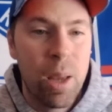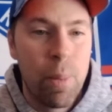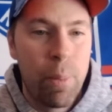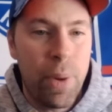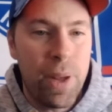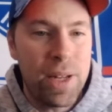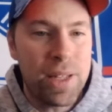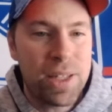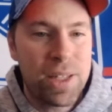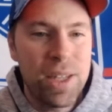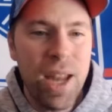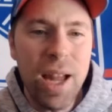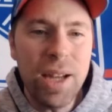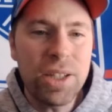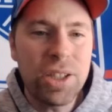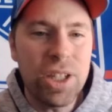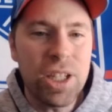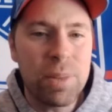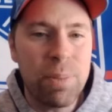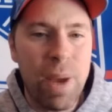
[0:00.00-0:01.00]
But it's not
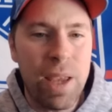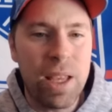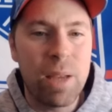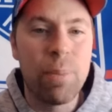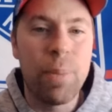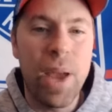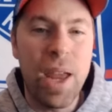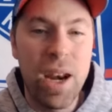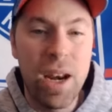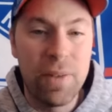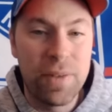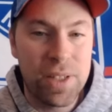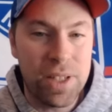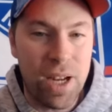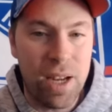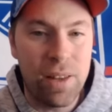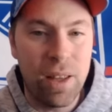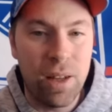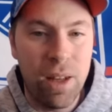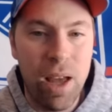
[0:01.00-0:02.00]
just my competitive
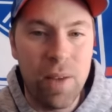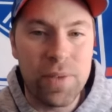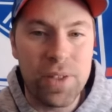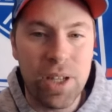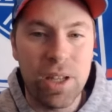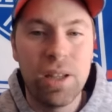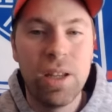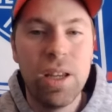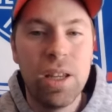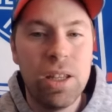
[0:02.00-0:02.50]
side that loves it.